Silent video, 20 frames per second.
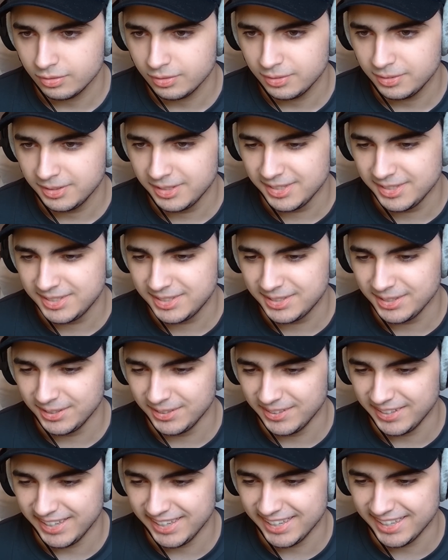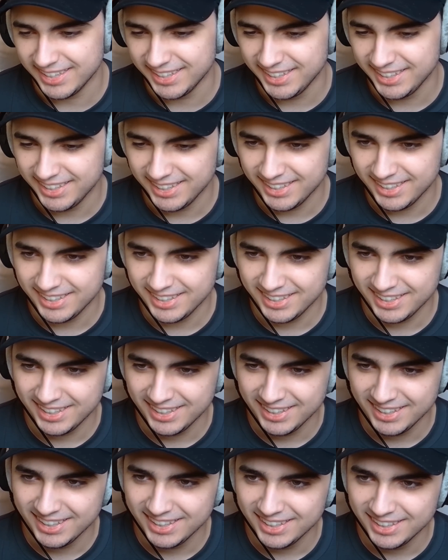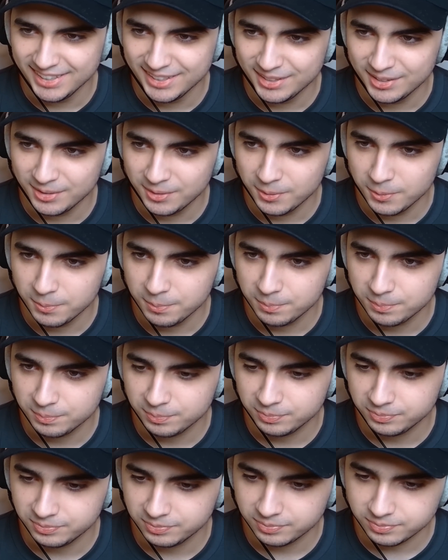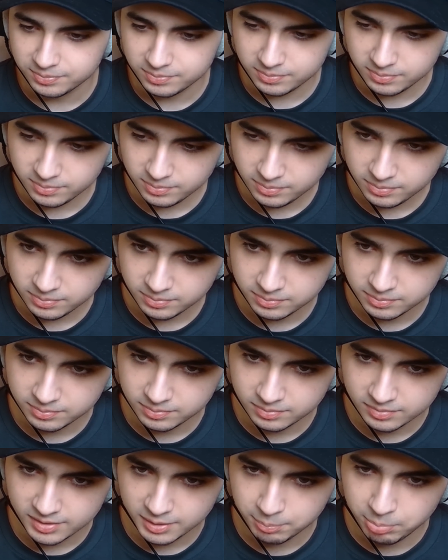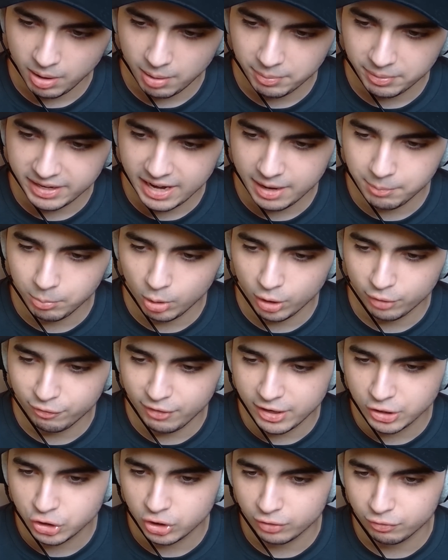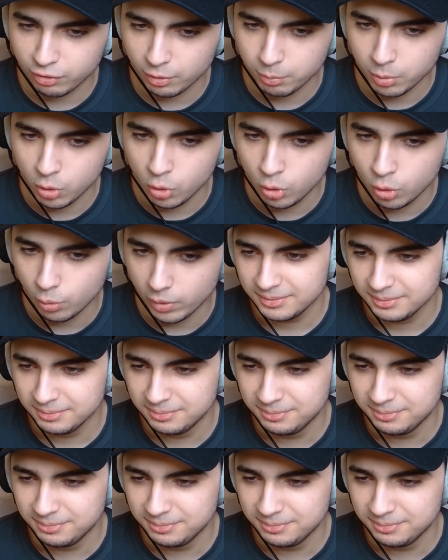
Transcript: He's still here. Ah, hi. Good morning, Master. Probably gained motivation from Oogway.